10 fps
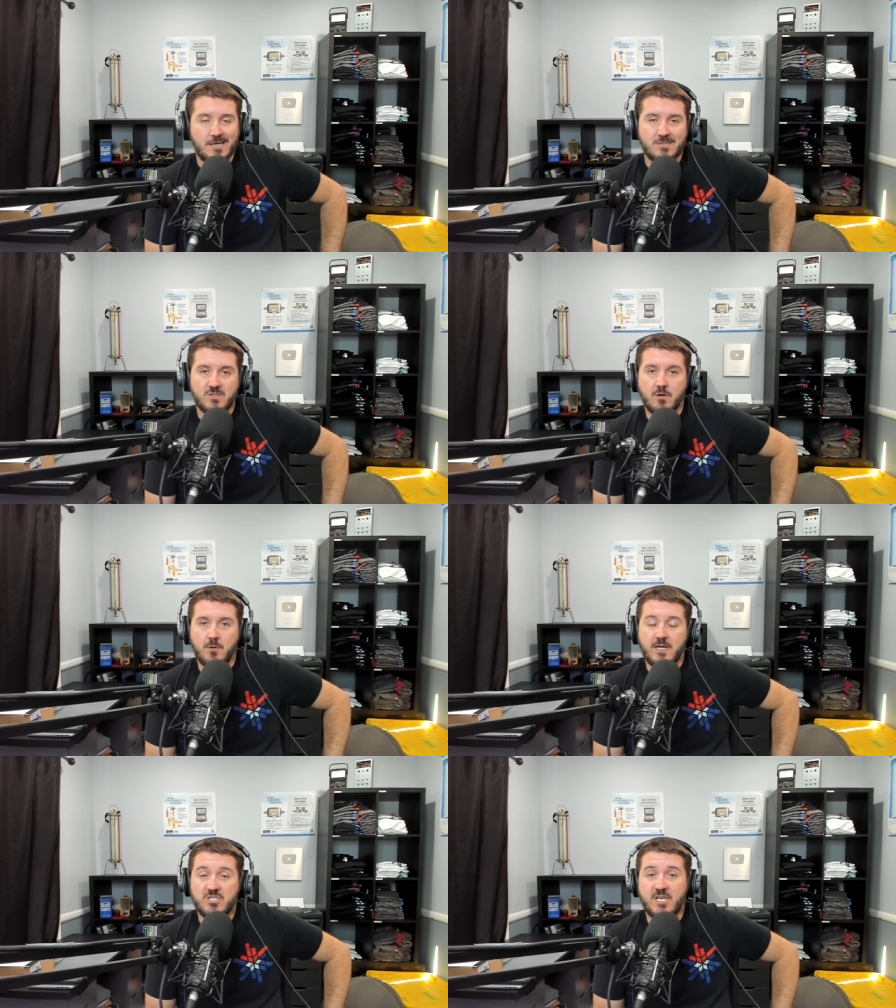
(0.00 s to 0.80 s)
So
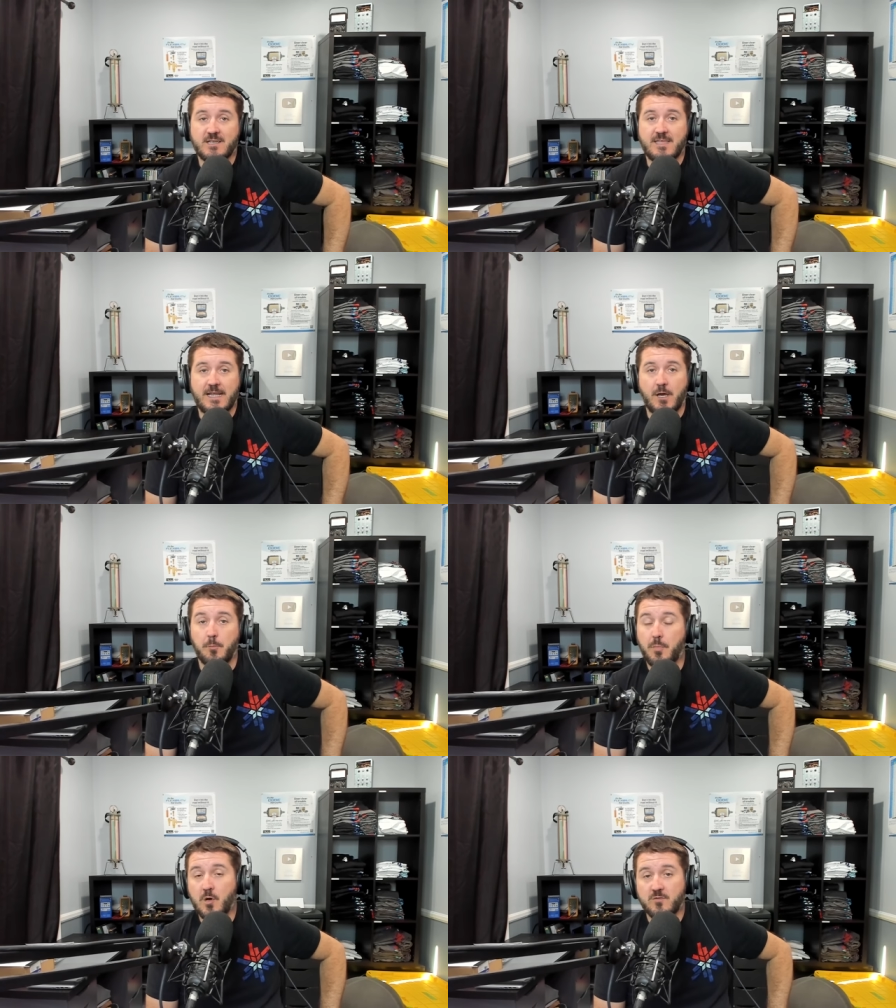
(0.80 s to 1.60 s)
uh, check that out.
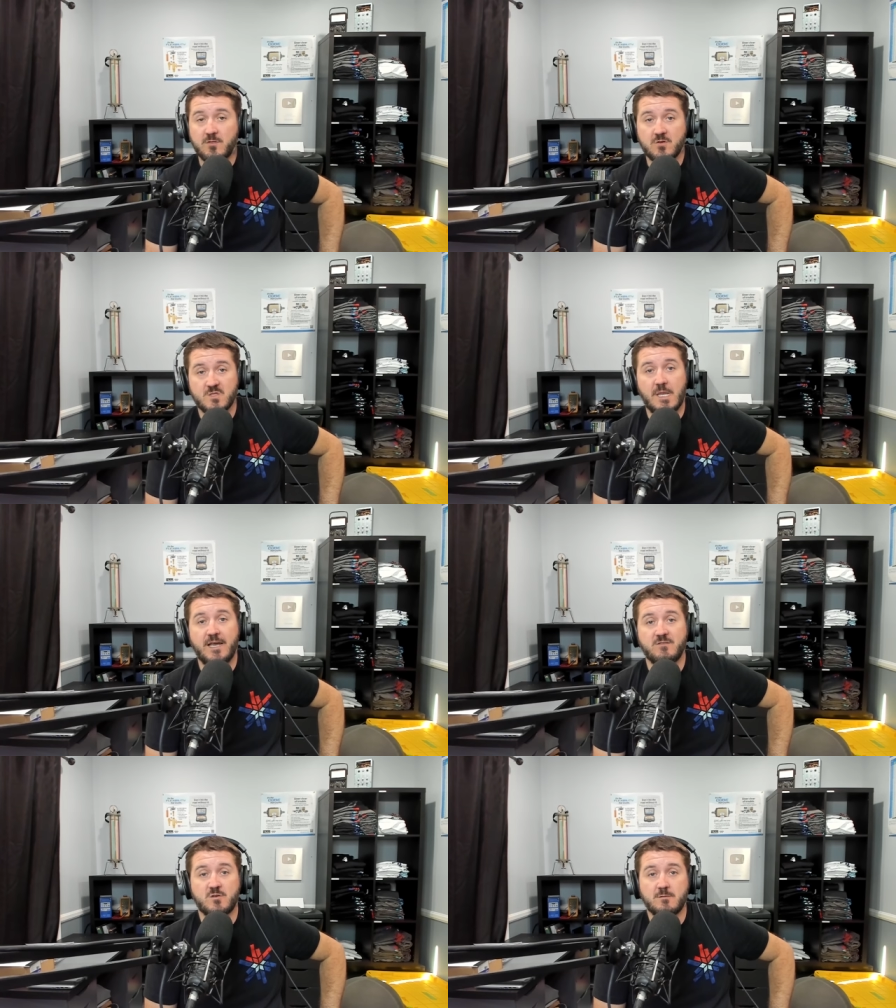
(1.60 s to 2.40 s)
Both of those
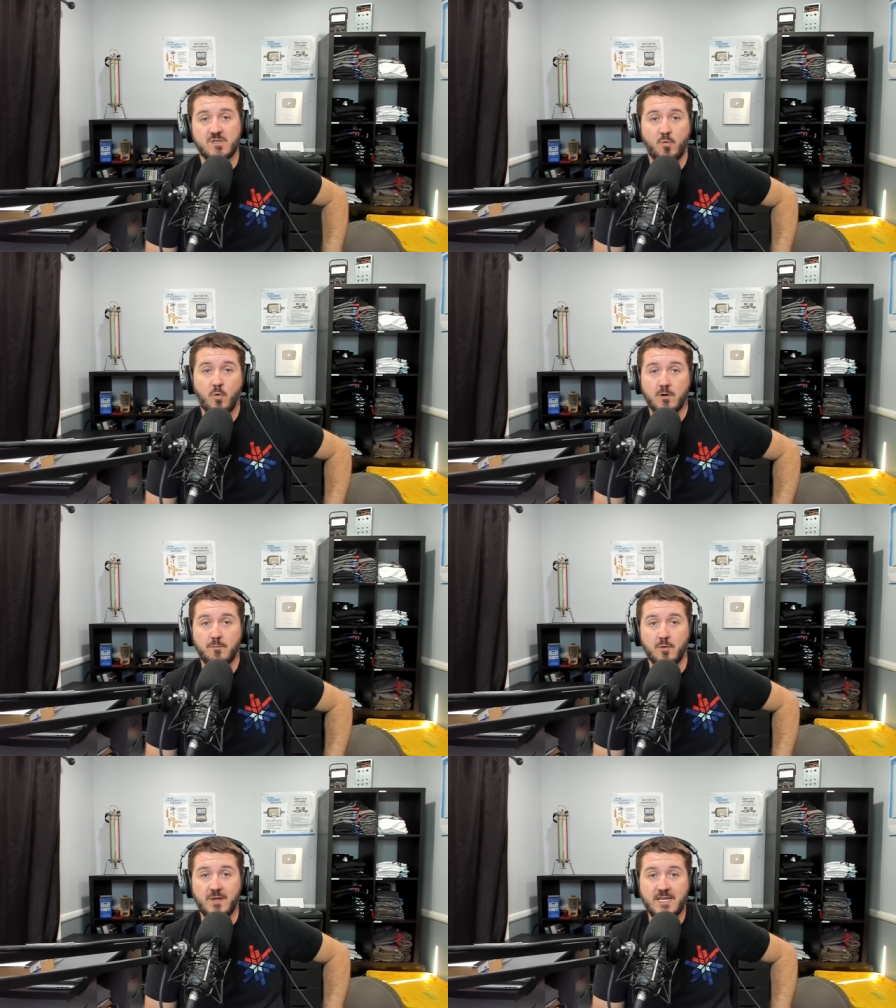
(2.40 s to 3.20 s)
live streams are work
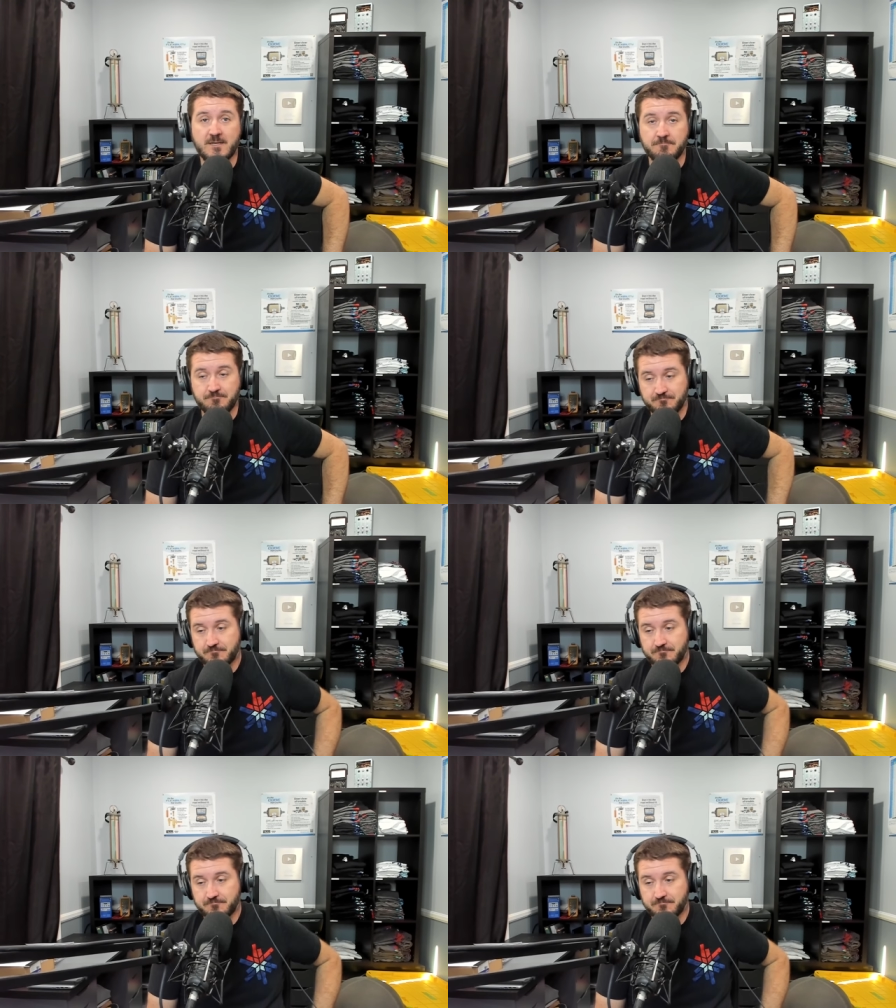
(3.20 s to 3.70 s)
permitting.